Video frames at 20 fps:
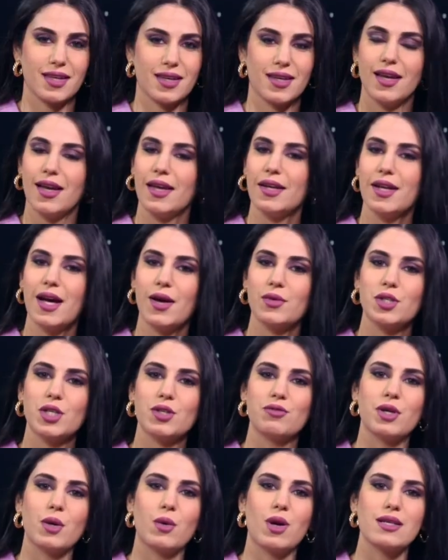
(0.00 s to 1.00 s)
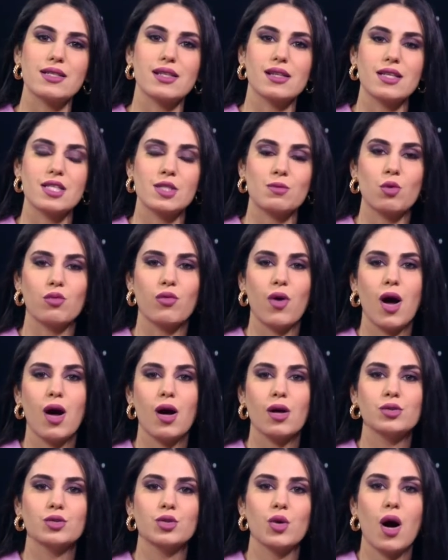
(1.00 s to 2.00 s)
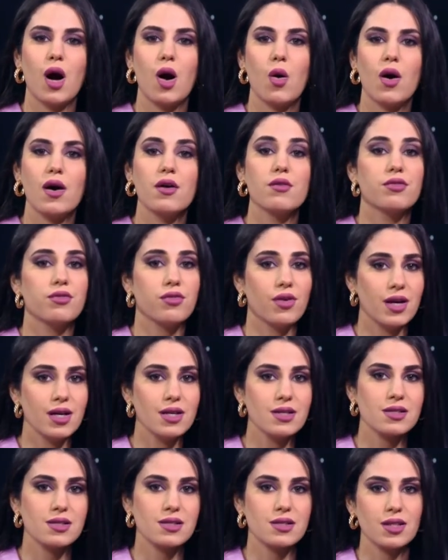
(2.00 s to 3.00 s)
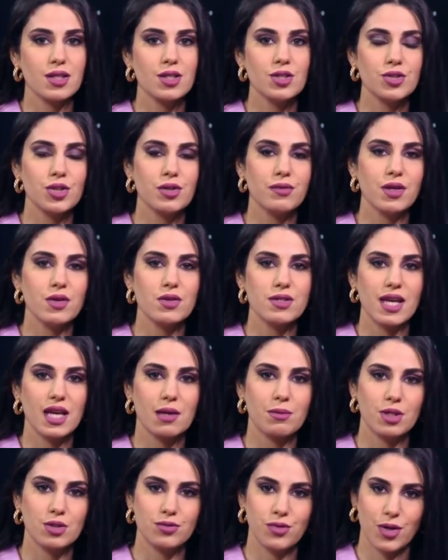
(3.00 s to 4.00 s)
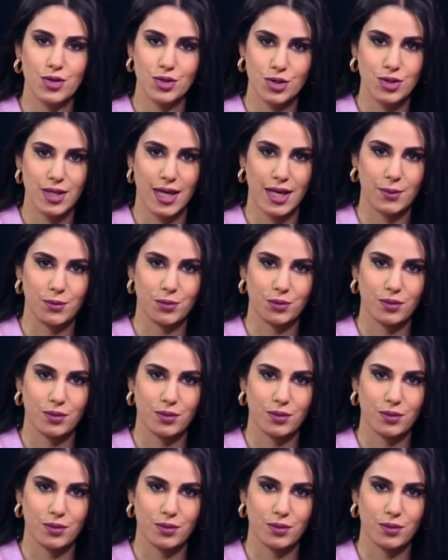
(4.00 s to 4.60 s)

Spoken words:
And now, dear viewers, let's move on to our first interview segment for today.